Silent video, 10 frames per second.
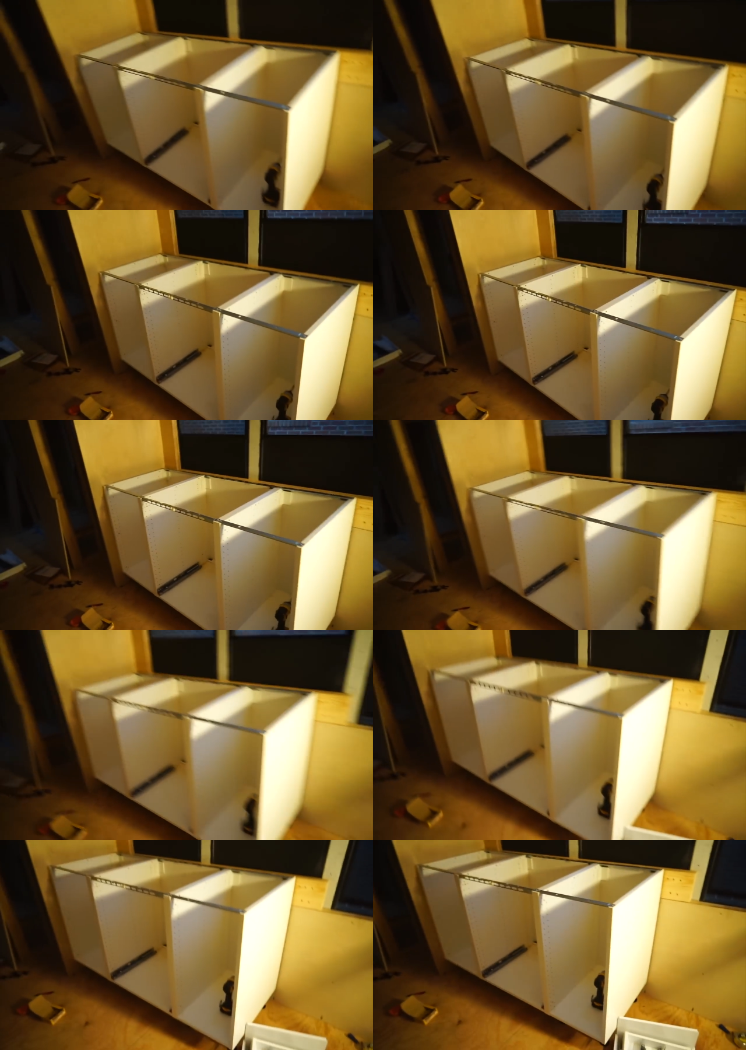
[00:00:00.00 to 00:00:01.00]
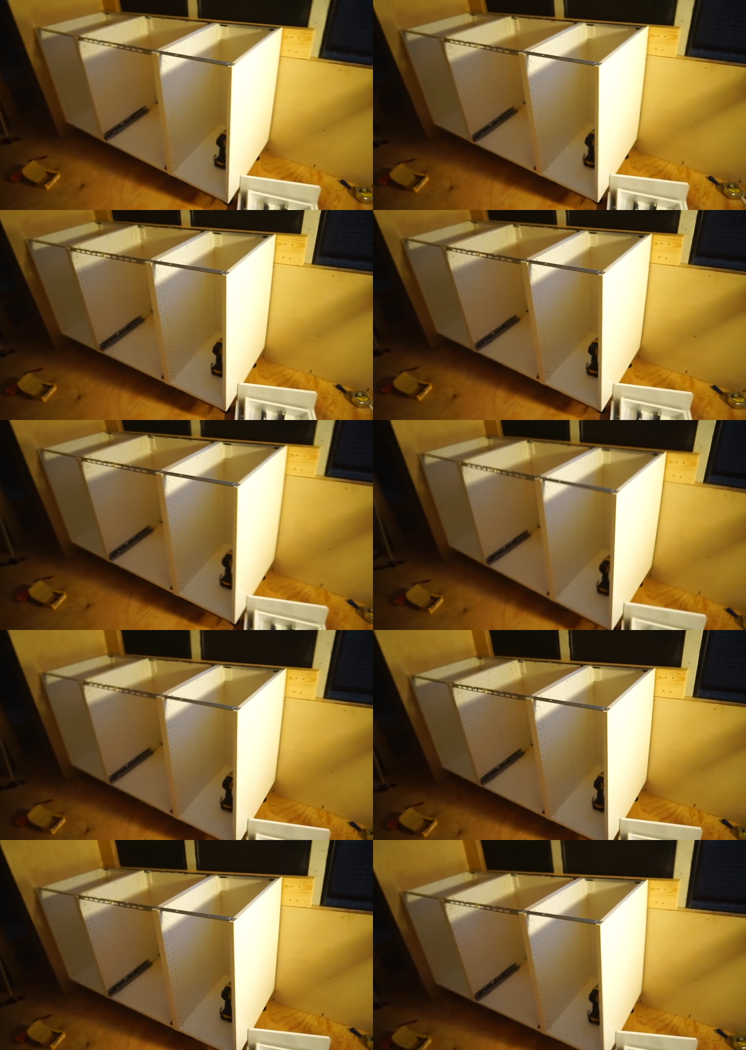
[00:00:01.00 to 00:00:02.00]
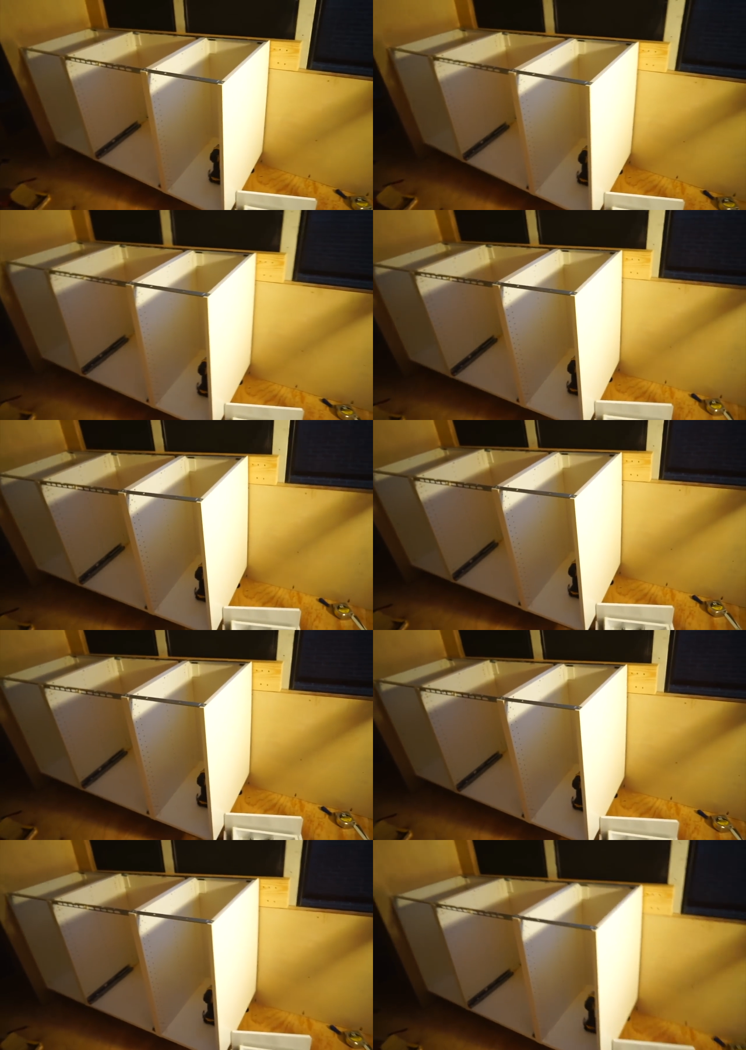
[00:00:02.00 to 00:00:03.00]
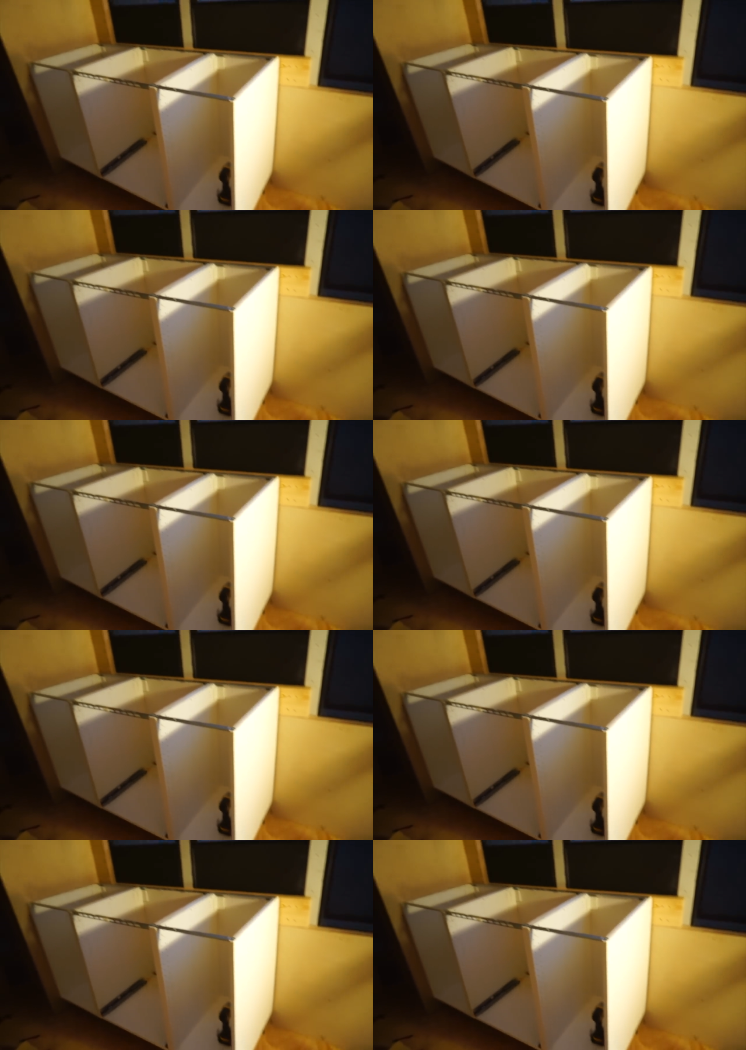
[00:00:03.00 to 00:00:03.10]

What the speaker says: [unreadable: no face in view]